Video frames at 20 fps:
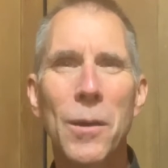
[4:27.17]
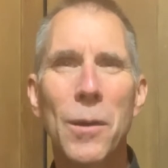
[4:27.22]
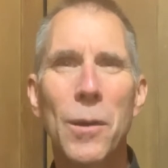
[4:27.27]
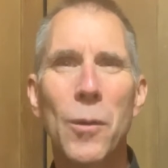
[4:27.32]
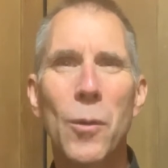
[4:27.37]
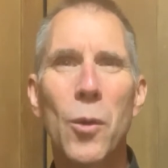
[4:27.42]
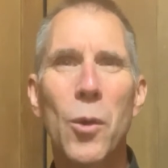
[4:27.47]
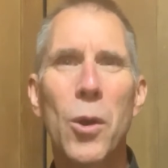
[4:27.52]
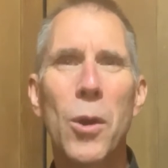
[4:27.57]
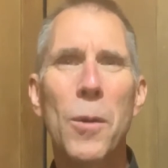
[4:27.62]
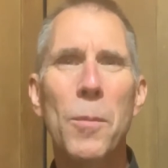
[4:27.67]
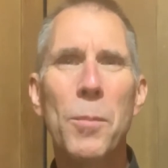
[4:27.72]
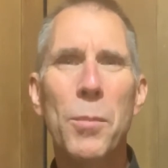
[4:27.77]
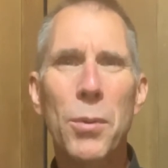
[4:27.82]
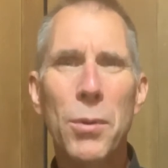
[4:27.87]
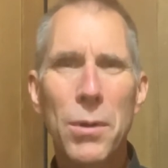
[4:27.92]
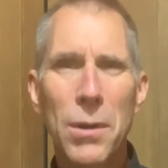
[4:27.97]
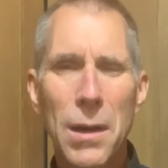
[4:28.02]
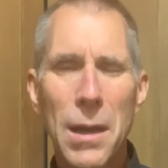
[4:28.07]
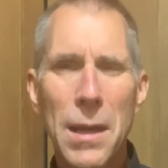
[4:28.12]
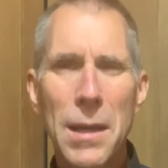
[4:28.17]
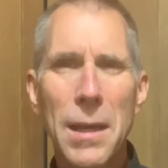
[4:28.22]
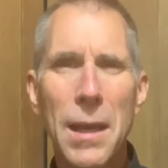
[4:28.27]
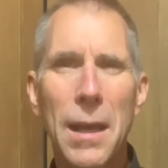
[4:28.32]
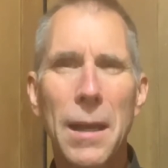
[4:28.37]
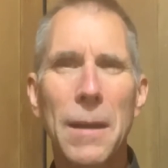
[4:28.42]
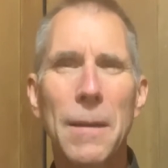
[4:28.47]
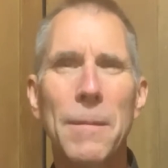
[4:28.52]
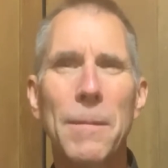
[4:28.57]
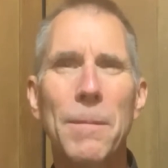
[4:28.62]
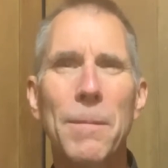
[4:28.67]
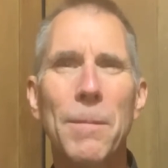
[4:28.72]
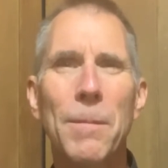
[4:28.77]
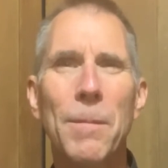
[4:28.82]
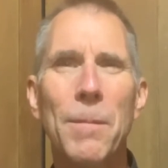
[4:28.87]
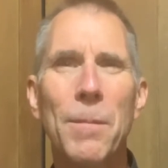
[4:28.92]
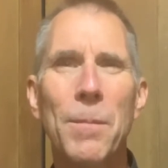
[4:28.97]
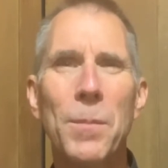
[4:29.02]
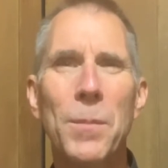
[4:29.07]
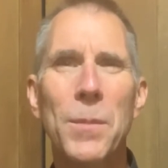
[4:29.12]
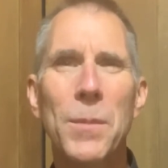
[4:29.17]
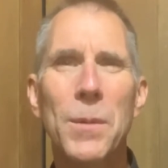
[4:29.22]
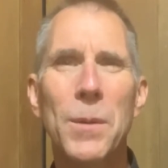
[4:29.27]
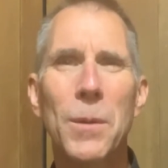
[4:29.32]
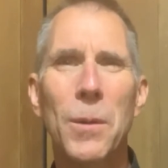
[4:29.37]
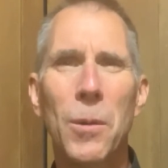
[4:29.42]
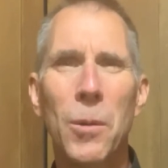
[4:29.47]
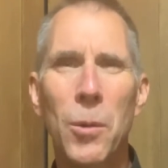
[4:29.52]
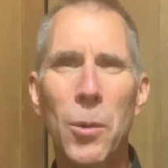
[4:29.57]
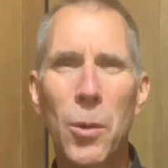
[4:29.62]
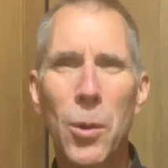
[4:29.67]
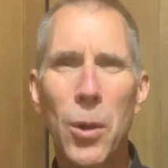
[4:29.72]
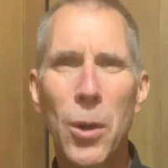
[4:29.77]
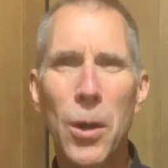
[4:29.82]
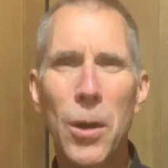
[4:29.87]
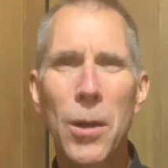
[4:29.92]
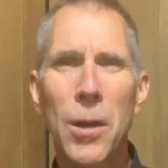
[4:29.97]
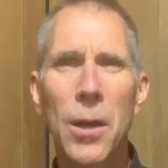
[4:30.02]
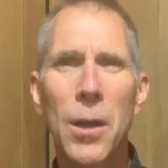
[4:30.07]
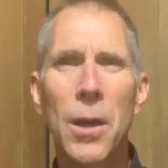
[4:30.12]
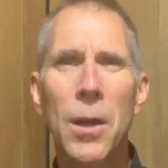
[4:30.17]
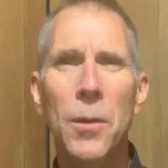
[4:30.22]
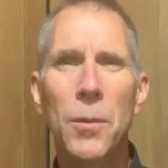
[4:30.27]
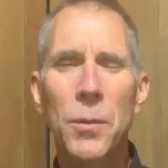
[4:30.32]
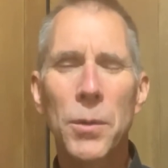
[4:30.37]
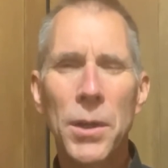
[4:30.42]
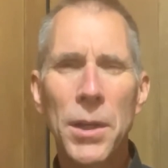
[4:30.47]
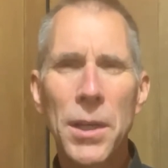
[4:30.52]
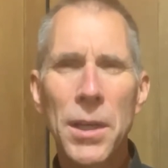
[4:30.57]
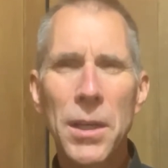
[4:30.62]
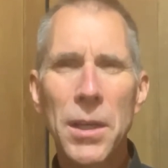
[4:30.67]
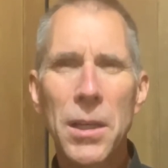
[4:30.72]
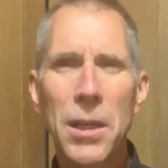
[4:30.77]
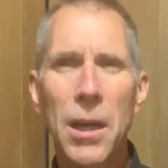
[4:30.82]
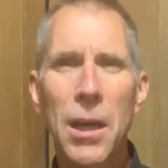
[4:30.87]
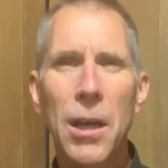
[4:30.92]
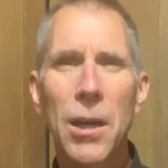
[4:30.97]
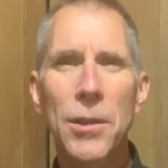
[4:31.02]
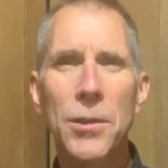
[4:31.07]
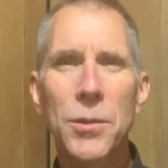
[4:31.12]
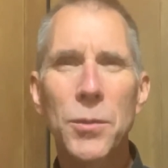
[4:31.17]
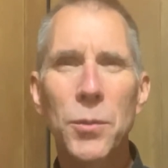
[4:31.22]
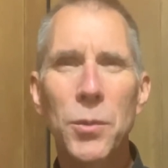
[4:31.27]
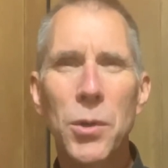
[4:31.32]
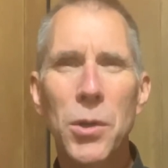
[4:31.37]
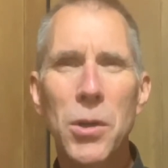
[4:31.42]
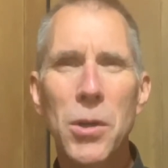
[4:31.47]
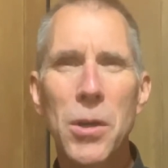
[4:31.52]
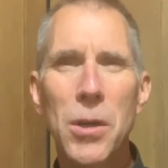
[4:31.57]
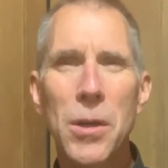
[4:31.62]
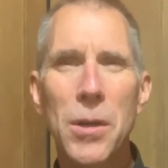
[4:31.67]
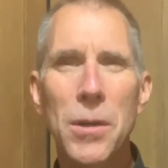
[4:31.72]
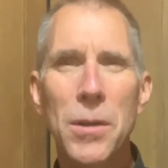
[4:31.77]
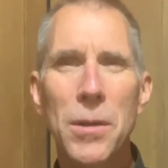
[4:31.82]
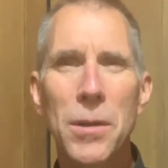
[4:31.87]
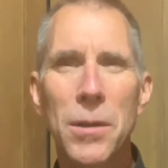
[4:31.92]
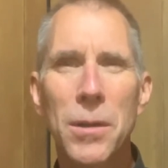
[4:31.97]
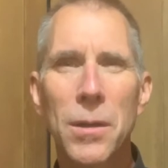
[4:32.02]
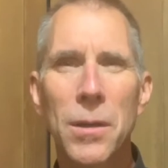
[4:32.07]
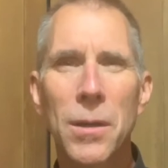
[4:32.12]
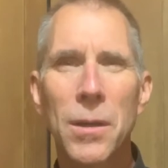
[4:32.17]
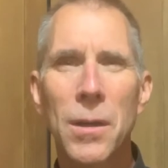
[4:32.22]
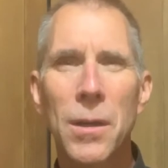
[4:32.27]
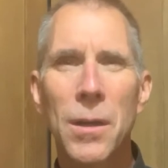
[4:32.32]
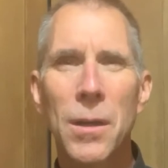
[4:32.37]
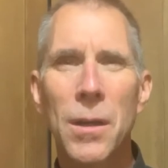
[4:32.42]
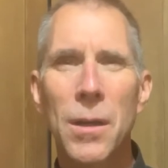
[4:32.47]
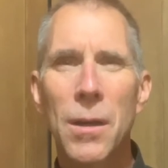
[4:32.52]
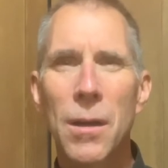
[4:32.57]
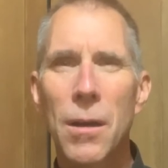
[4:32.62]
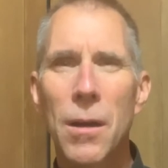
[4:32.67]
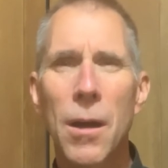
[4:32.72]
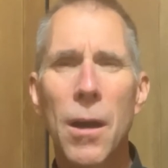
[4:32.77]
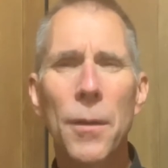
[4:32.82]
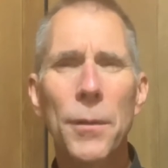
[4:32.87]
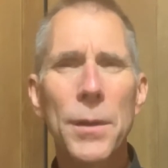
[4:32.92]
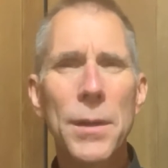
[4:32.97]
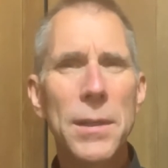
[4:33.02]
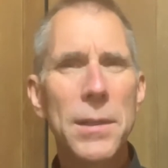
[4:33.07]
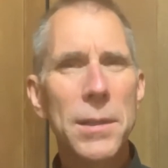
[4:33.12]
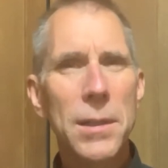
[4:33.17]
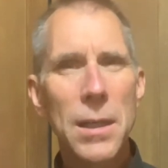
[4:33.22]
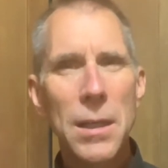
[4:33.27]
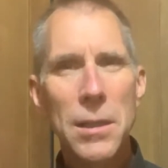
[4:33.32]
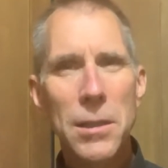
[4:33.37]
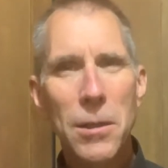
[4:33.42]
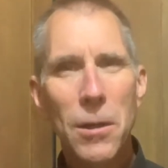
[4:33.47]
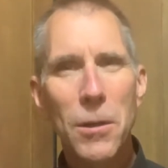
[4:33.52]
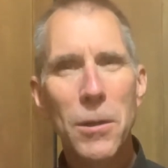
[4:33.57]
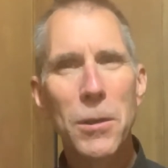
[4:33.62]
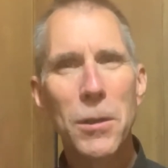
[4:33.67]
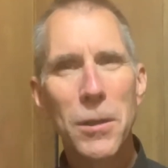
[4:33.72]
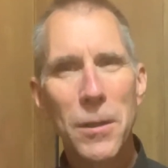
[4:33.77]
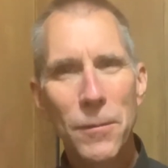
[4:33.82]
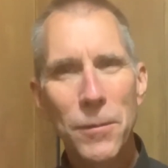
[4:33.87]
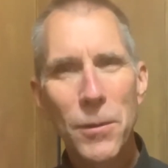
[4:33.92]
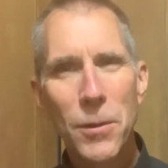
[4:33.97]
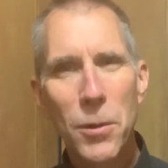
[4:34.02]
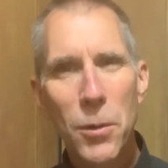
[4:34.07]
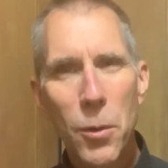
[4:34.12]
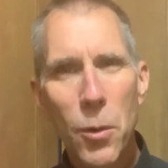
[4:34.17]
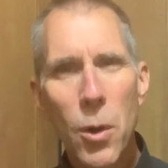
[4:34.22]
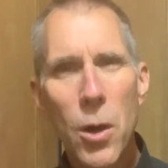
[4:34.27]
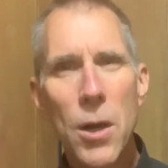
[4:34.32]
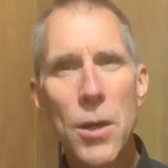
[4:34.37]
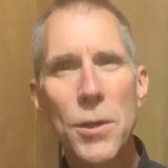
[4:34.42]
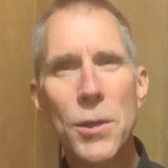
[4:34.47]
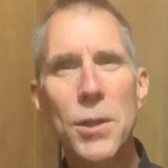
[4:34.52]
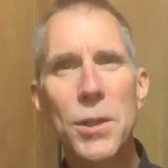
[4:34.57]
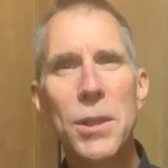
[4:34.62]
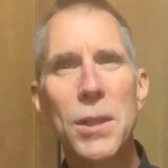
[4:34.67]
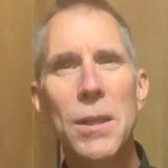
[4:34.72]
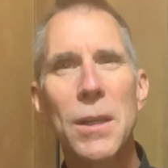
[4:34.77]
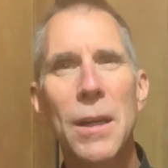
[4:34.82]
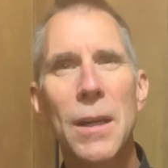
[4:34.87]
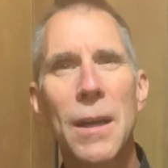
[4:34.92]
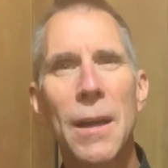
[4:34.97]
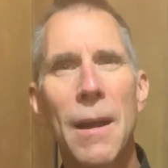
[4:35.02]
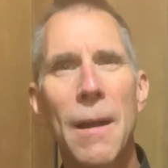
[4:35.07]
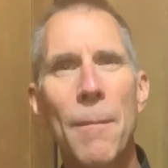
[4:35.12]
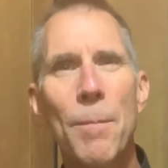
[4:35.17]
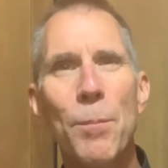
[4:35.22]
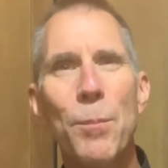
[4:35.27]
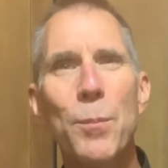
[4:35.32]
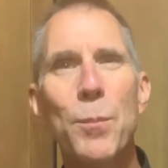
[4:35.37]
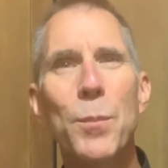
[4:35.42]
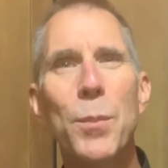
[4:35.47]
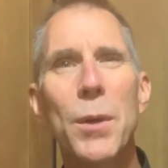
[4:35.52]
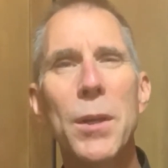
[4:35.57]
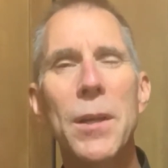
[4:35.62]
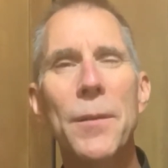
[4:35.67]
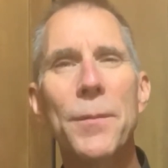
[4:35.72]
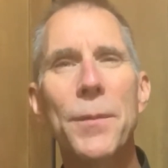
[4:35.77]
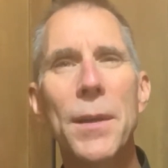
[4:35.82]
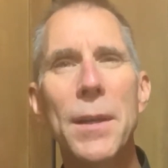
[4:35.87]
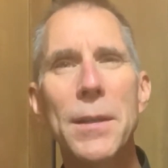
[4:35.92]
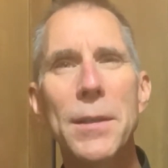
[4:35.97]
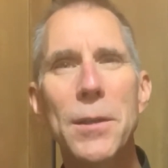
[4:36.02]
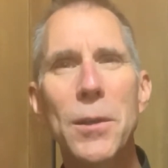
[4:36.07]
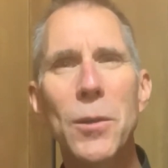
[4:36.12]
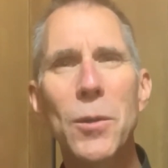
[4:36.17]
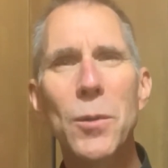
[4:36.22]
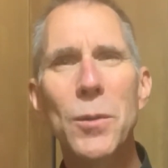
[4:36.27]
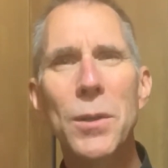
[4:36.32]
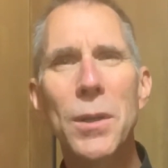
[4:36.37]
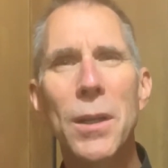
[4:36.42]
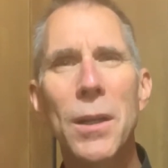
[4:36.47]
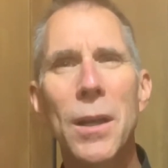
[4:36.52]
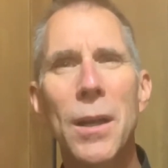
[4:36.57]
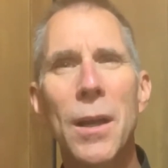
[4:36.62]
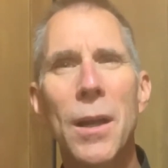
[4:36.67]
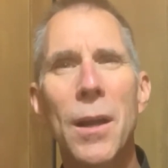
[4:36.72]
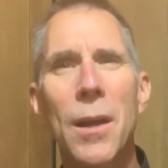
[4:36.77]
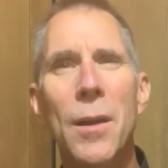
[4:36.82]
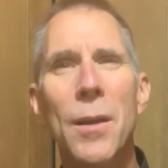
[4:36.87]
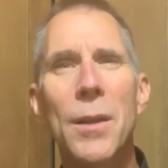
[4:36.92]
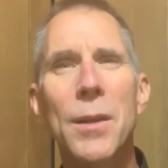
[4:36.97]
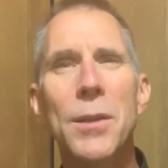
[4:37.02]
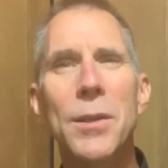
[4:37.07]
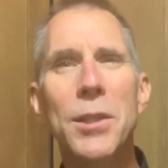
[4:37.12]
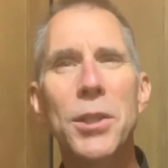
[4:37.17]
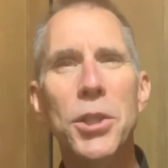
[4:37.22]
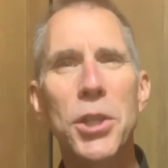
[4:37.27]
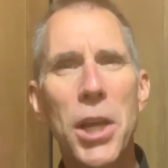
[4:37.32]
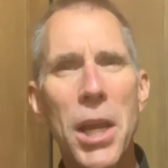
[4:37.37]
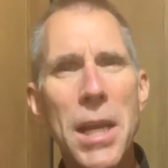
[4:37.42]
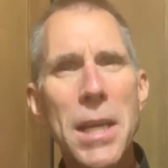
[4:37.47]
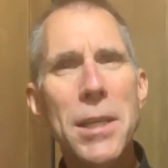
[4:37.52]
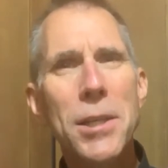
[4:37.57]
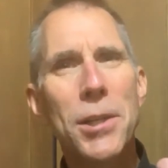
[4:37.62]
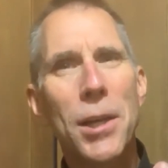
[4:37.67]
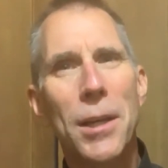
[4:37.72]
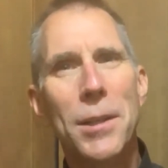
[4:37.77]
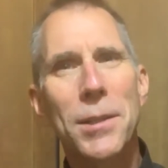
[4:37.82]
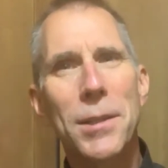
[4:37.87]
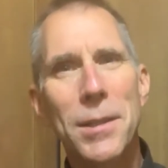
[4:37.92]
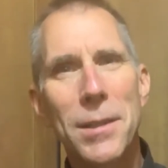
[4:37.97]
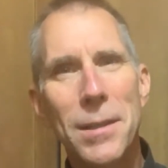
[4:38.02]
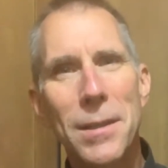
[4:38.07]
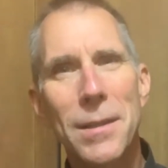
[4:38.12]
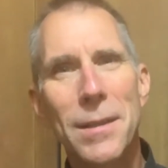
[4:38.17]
or praying, or reading God's word. All these things are good, of course, but if they don't change us,